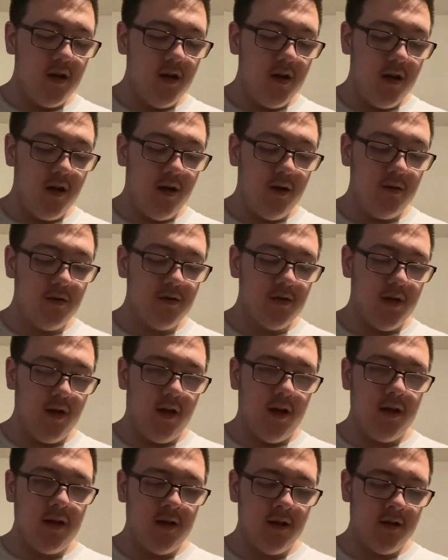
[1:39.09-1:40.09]
and I was like
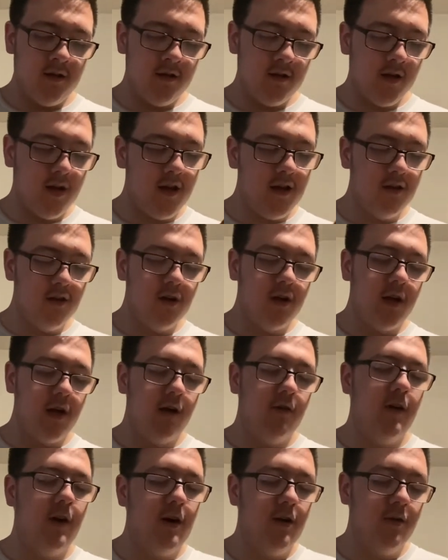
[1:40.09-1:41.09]
kind of looking
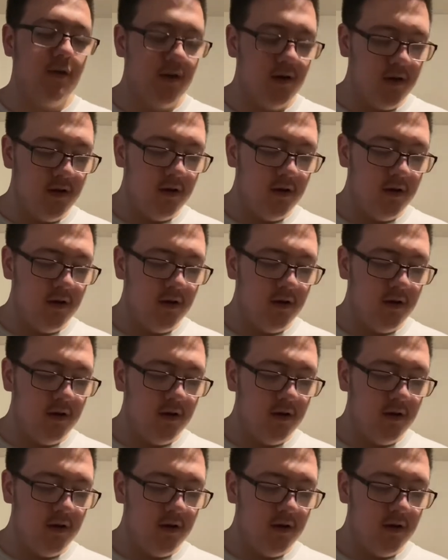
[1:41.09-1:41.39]
around